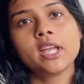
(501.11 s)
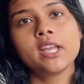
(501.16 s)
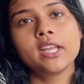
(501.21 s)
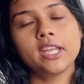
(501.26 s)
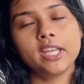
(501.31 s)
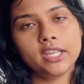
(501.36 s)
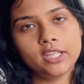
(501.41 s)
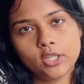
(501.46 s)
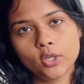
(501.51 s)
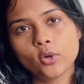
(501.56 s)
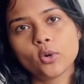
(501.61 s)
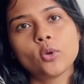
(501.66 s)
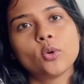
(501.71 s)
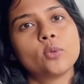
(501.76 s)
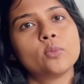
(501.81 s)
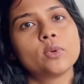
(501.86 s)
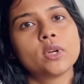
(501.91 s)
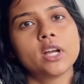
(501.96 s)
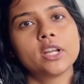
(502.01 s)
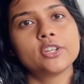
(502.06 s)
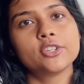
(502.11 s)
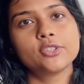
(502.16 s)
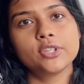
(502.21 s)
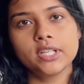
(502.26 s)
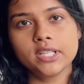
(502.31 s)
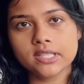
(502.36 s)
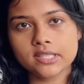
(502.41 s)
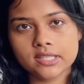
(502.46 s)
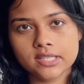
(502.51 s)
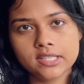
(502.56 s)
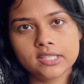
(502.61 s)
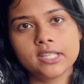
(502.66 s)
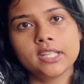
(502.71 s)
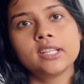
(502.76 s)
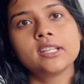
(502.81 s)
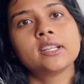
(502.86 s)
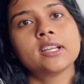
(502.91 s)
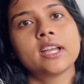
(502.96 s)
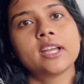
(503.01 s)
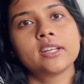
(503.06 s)
in your home country
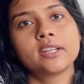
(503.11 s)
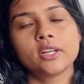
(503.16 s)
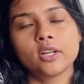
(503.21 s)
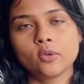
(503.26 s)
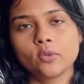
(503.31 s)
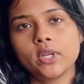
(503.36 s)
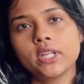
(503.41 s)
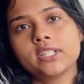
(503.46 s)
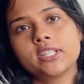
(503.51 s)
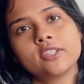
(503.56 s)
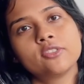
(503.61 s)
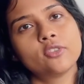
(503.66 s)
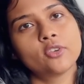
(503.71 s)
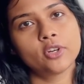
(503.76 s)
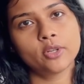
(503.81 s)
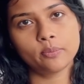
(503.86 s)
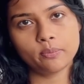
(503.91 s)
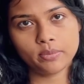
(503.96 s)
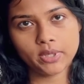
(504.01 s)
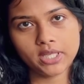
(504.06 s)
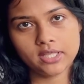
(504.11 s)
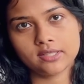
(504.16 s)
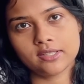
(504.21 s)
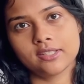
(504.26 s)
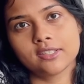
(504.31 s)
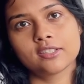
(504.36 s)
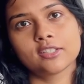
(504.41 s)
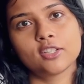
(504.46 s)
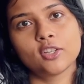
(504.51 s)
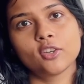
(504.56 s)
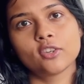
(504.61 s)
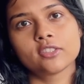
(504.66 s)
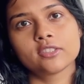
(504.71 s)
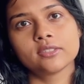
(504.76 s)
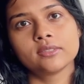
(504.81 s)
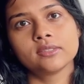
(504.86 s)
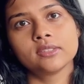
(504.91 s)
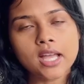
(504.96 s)
sitting and awaiting for a PACES slot.